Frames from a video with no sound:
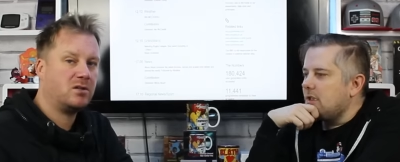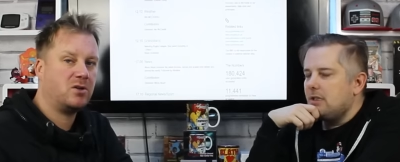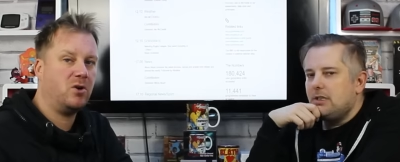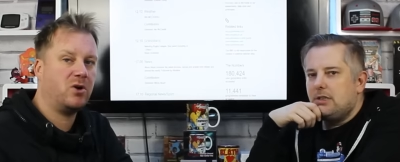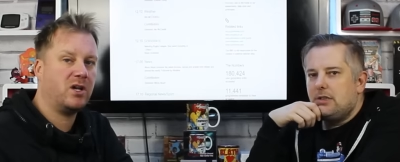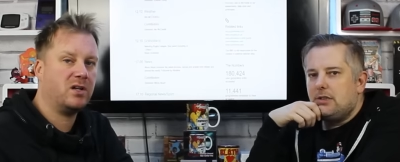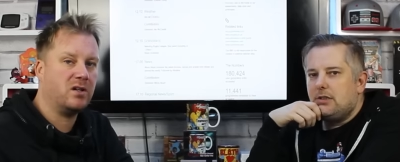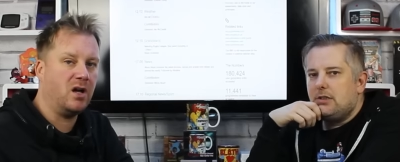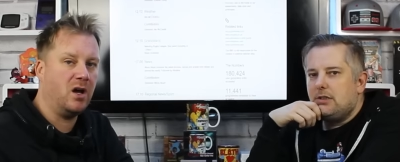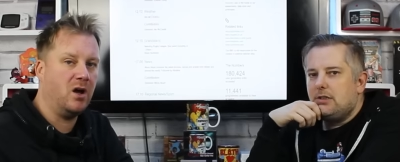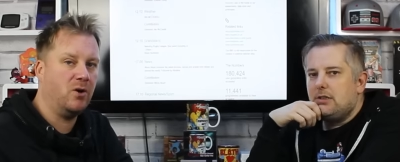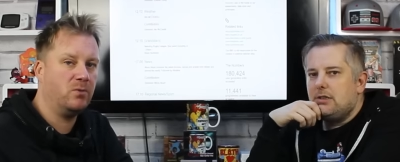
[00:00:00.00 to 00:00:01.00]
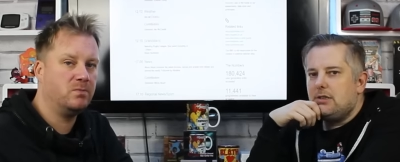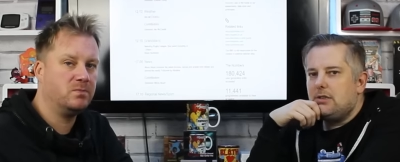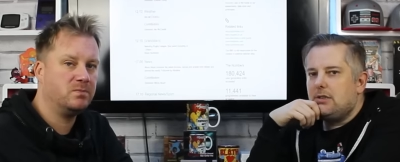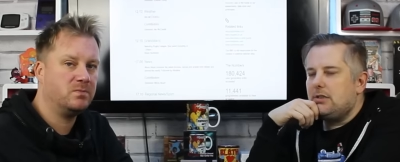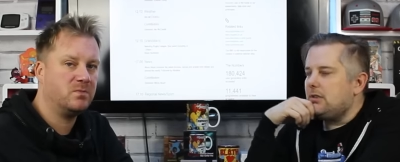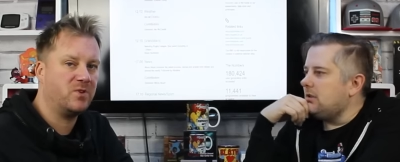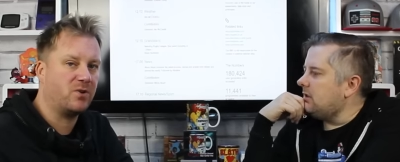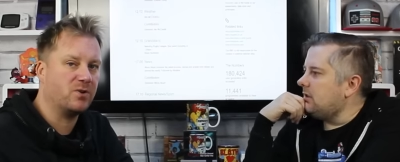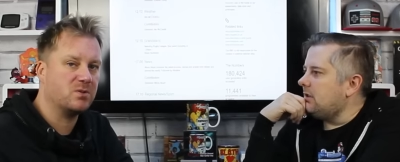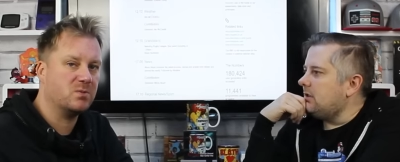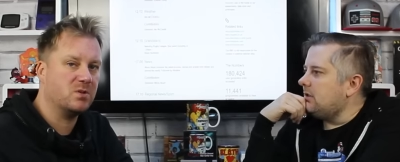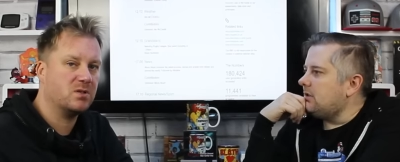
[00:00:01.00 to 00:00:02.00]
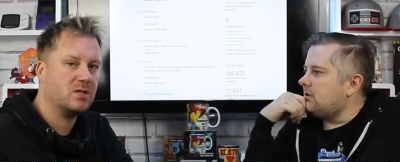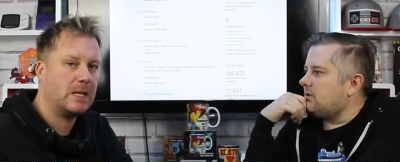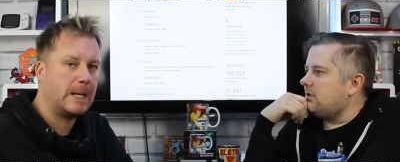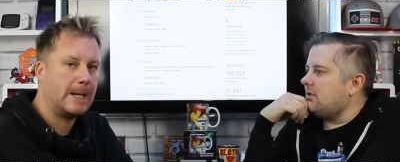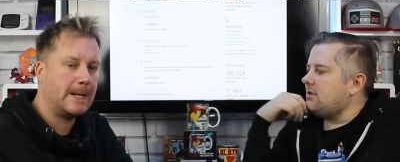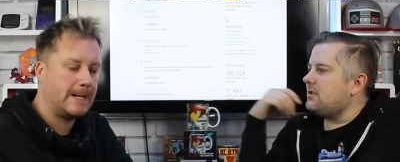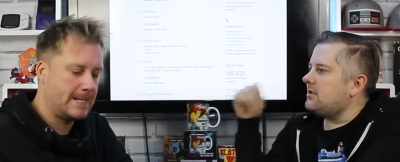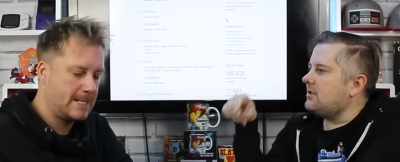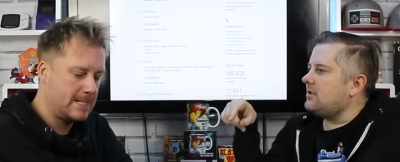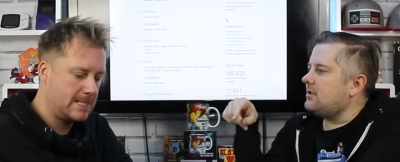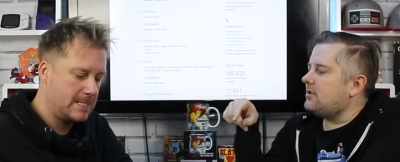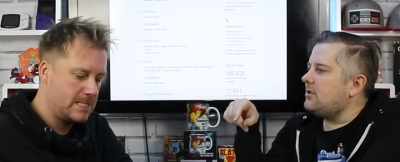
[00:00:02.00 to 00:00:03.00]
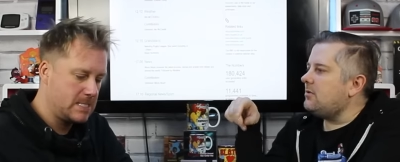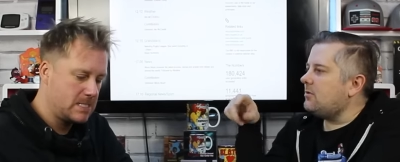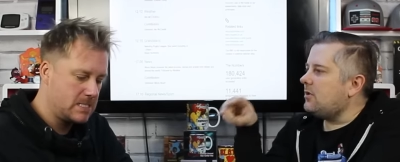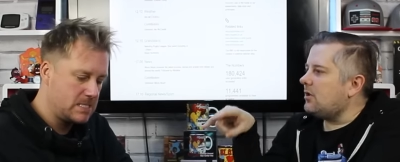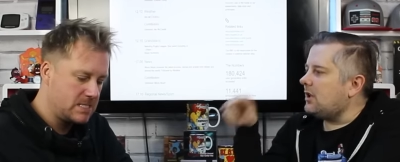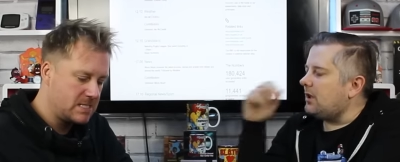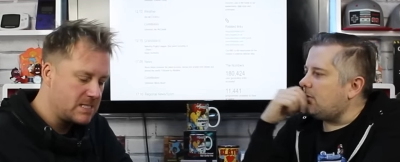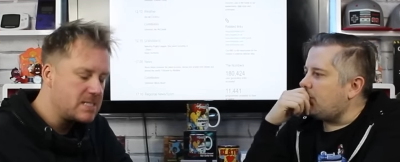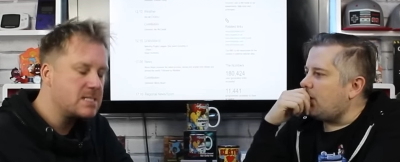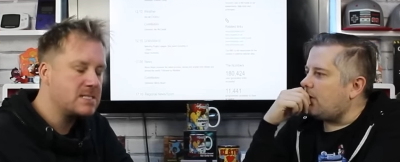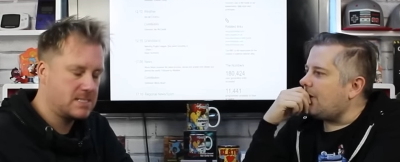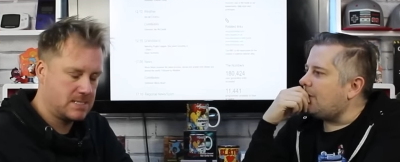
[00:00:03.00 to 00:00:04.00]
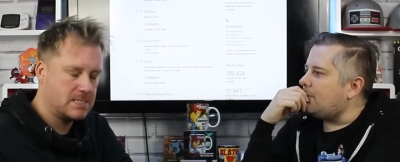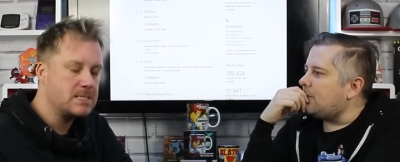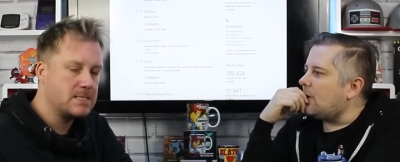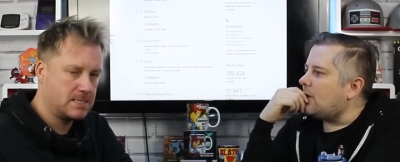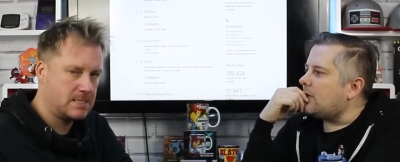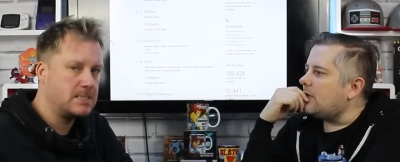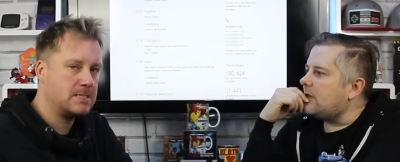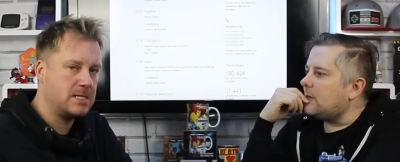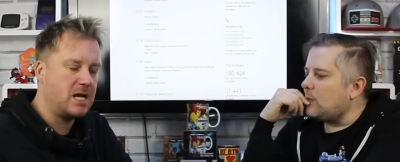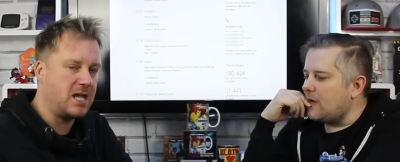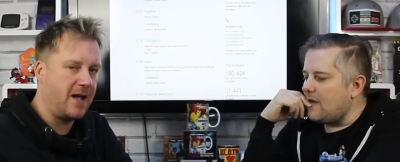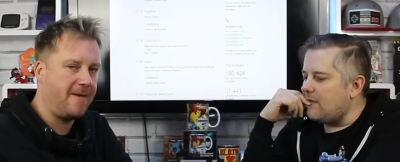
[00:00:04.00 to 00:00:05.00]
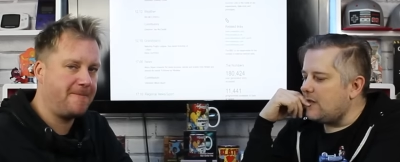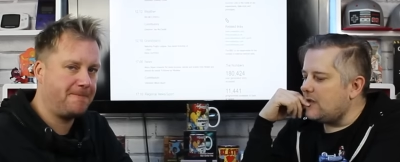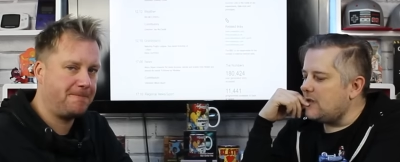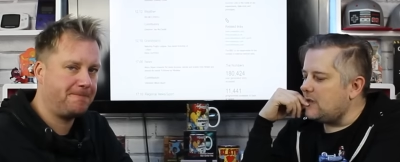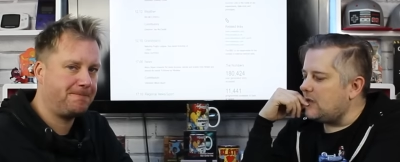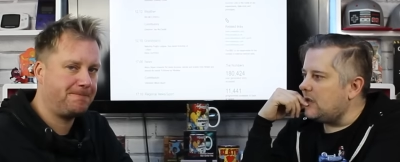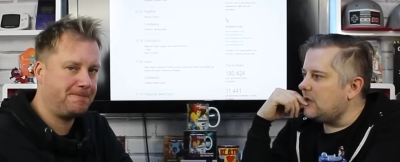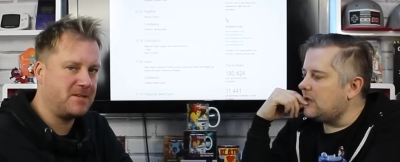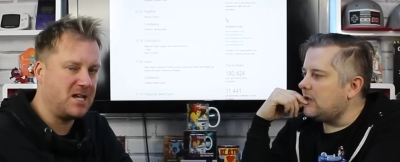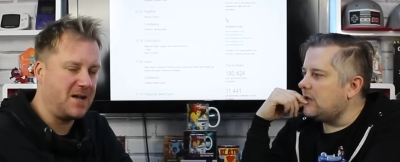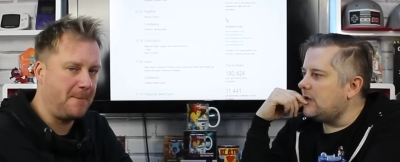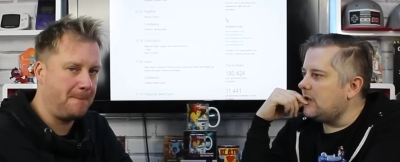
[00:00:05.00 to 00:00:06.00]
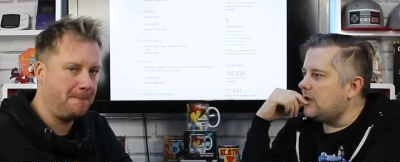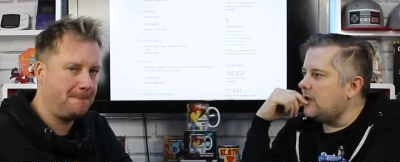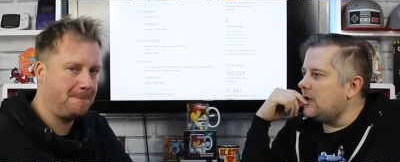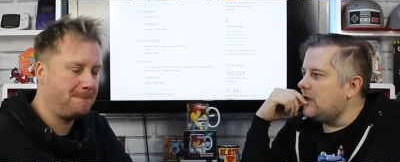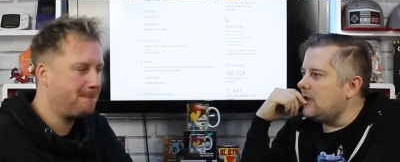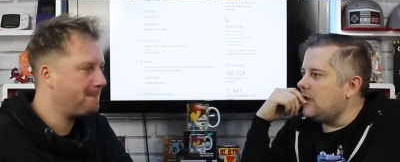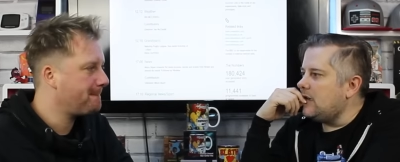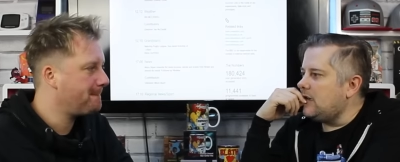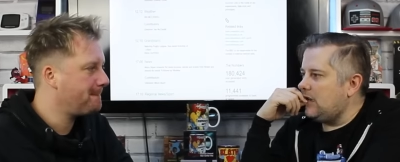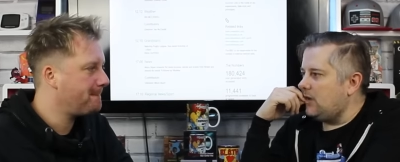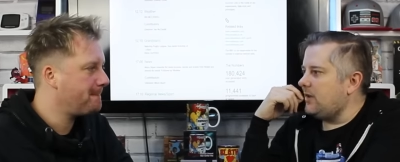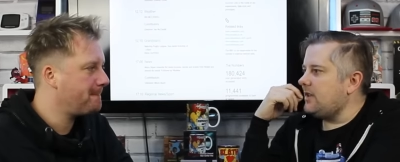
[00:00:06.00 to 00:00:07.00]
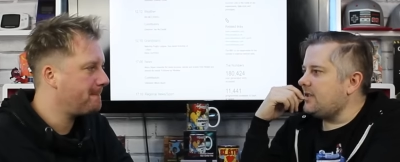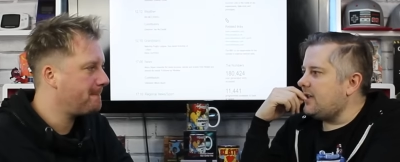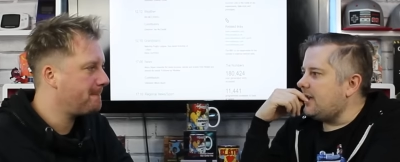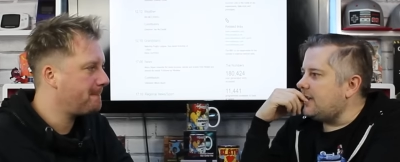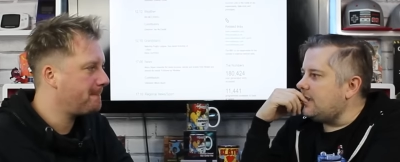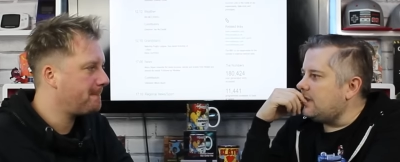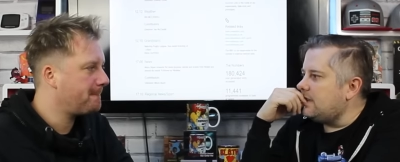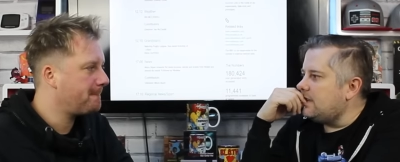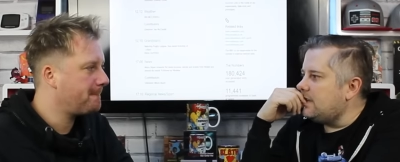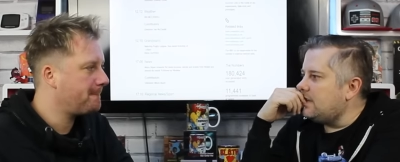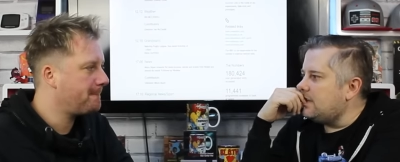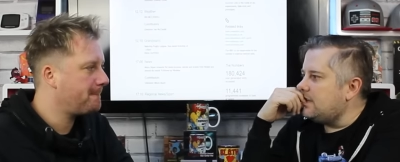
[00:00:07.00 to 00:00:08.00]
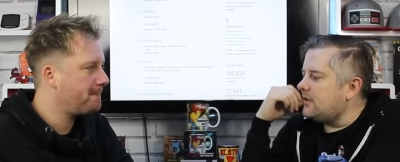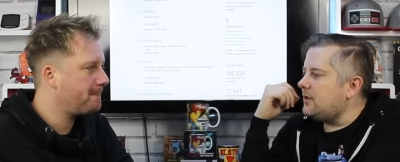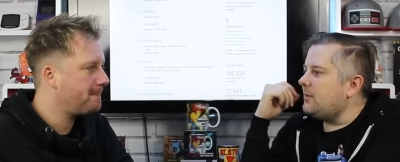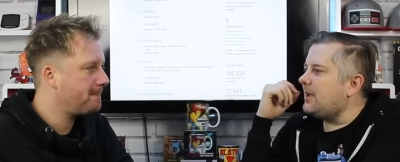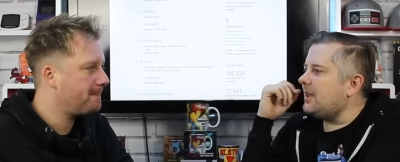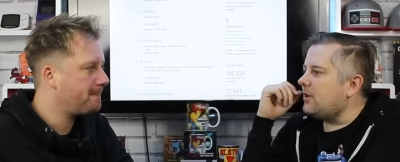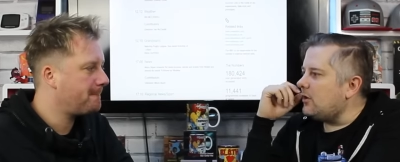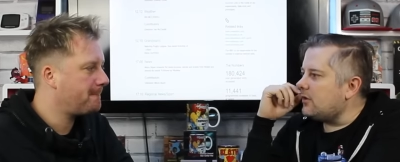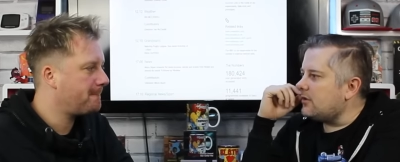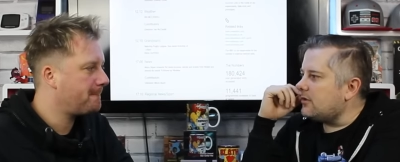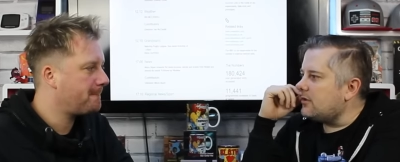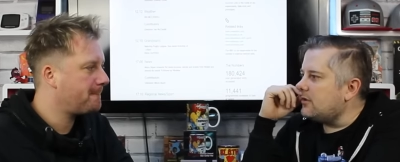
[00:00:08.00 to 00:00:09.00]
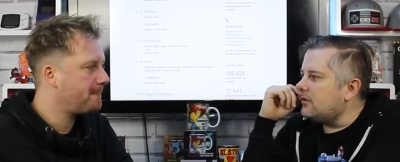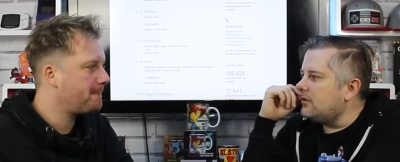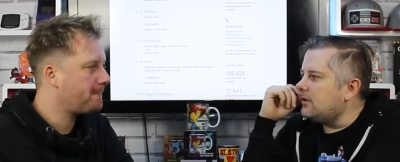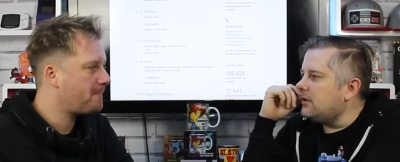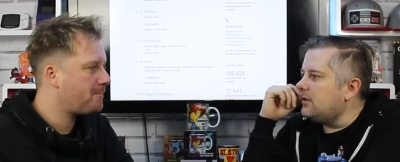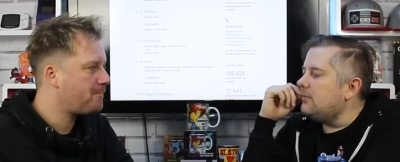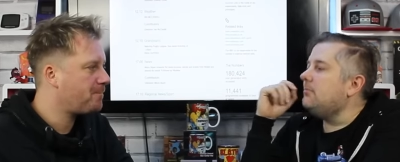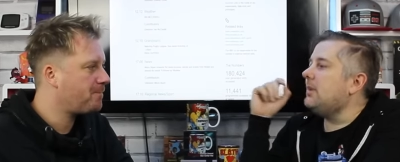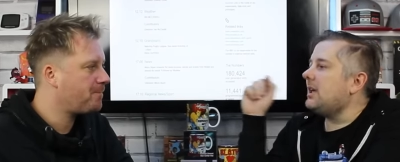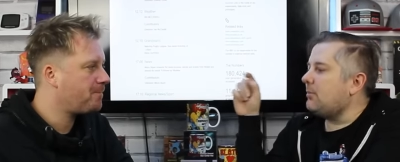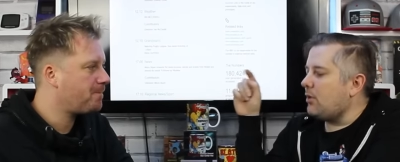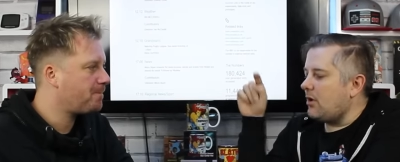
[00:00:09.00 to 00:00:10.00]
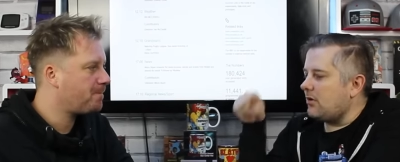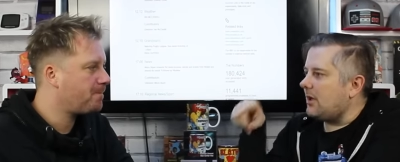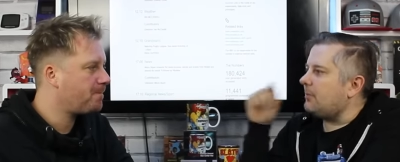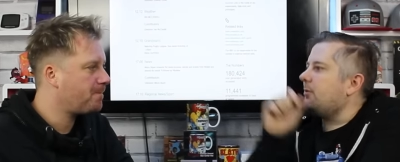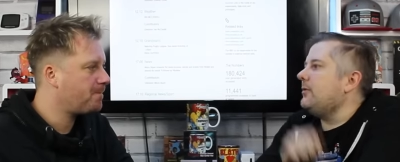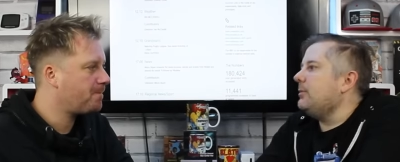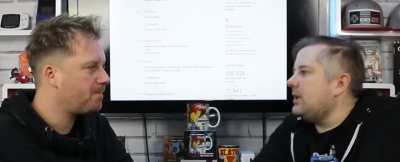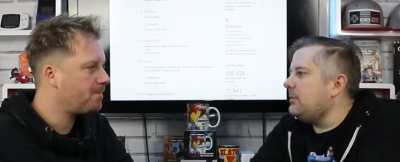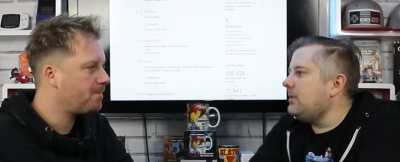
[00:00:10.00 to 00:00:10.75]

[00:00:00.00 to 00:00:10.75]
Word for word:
Speaker 1: cooking at home for Christmas. So there's two cooking programs on,
Speaker 2: one after the other. Yeah. You know what they say? Too many cooks make programs for the